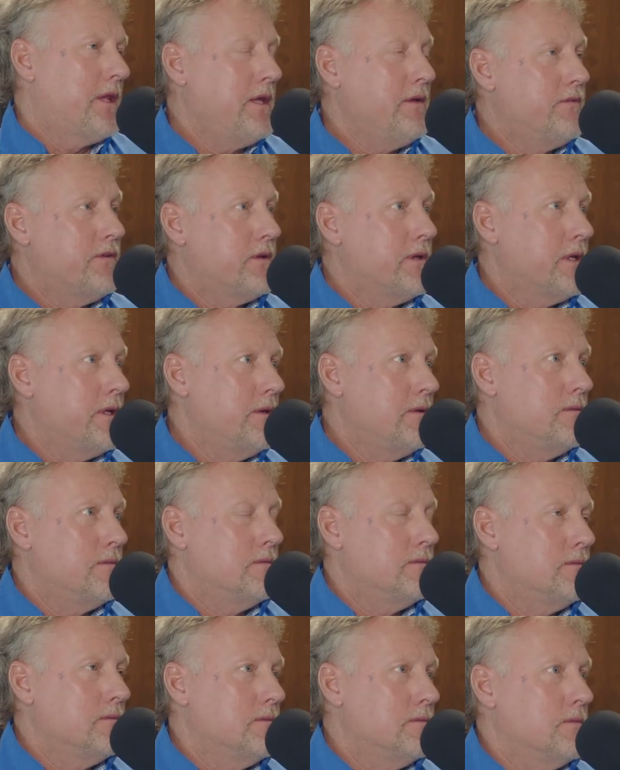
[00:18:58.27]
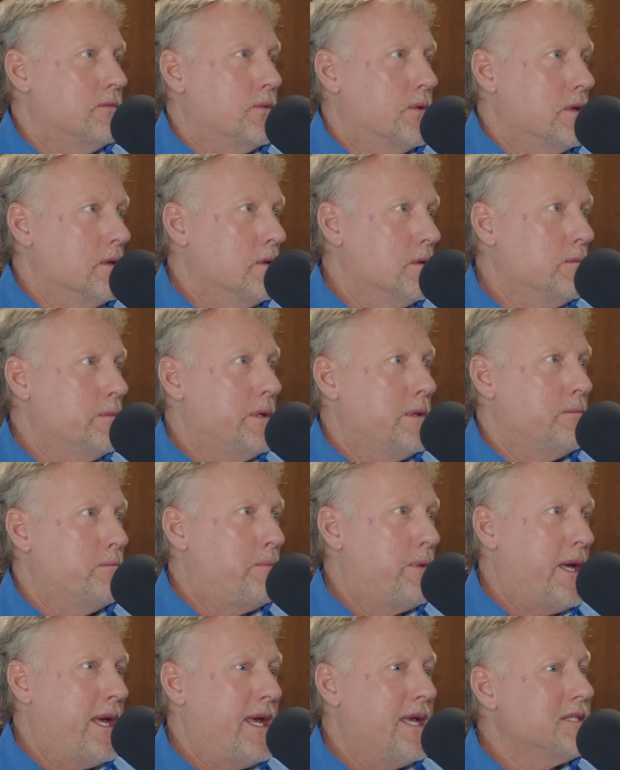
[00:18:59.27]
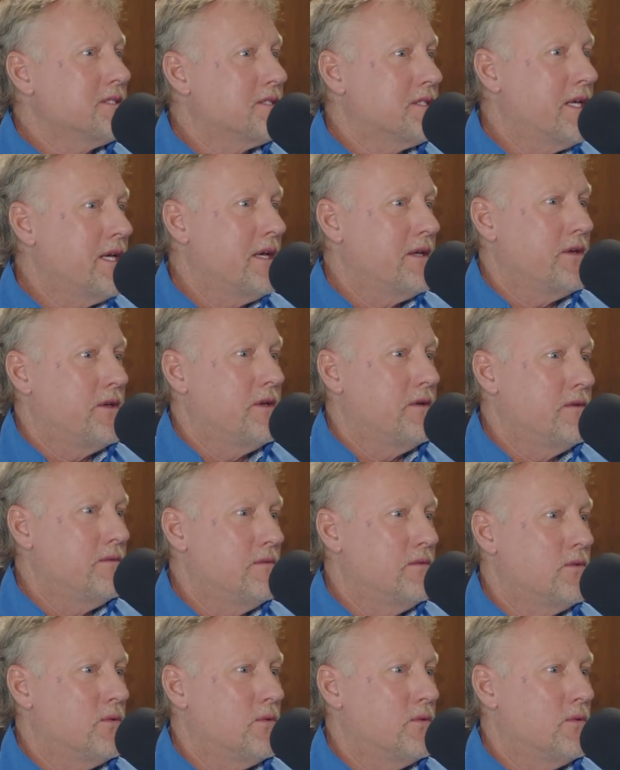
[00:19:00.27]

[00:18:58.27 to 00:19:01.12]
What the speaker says: Thankfully, we're a little bit past that. You know,